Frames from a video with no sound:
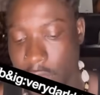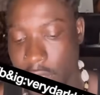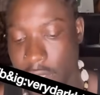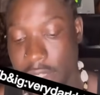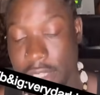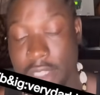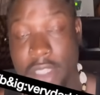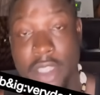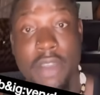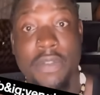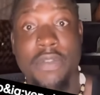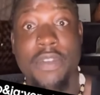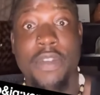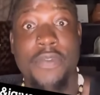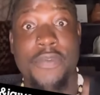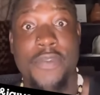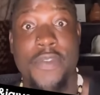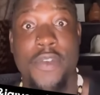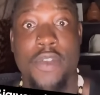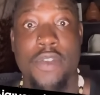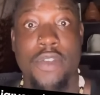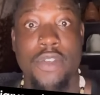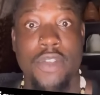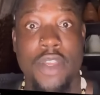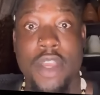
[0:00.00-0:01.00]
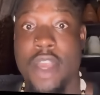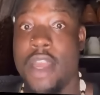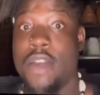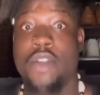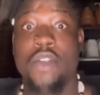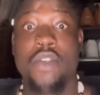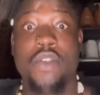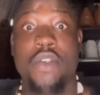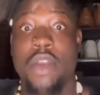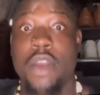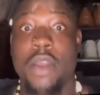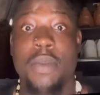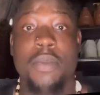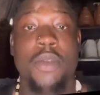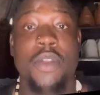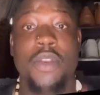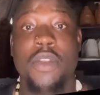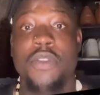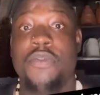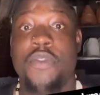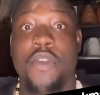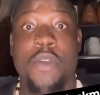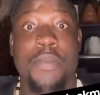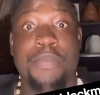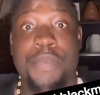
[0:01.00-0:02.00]
Is giving fraud. You cannot collect money
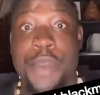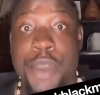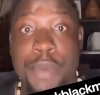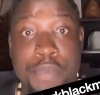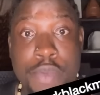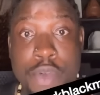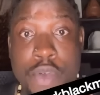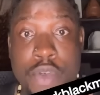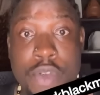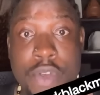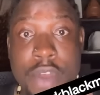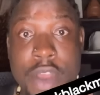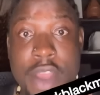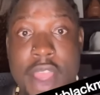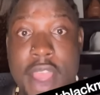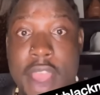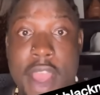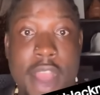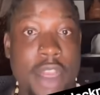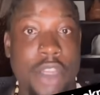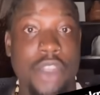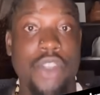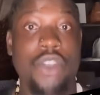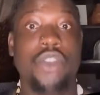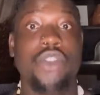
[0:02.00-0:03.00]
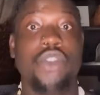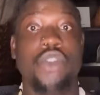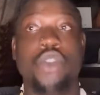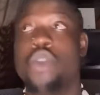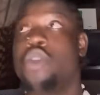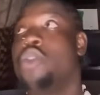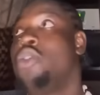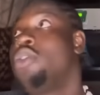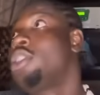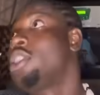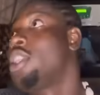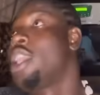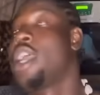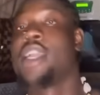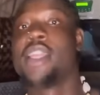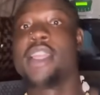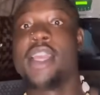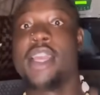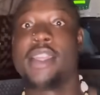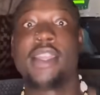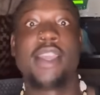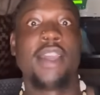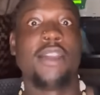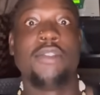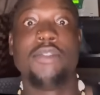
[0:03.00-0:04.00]
from people and just ghost like
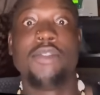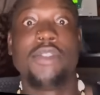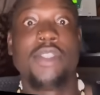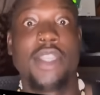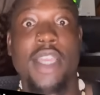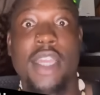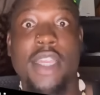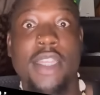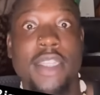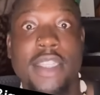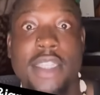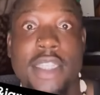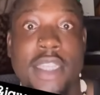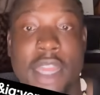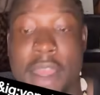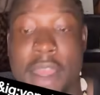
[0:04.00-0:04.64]
that and not say anything